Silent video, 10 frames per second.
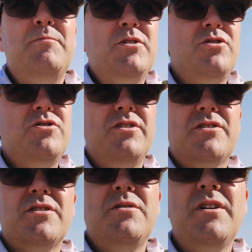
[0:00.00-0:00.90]
my
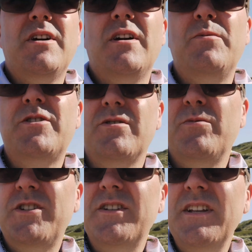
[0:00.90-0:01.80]
jiu-jitsu, which
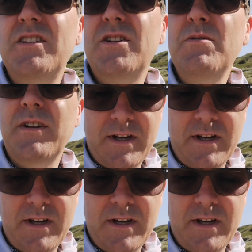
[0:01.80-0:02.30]
which I did do,